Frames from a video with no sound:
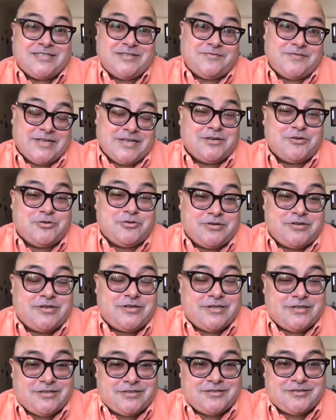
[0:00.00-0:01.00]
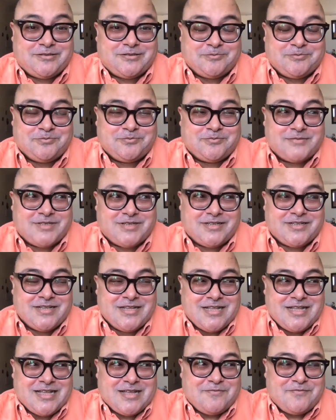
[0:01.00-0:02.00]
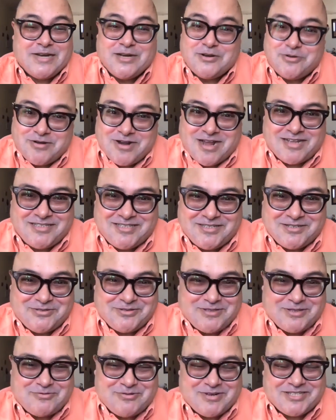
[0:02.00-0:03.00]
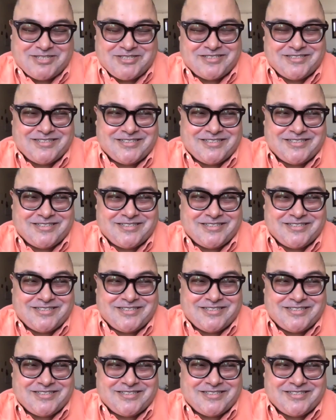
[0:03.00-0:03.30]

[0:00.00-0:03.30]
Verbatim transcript: a very good, um, uh, very good answer to the question.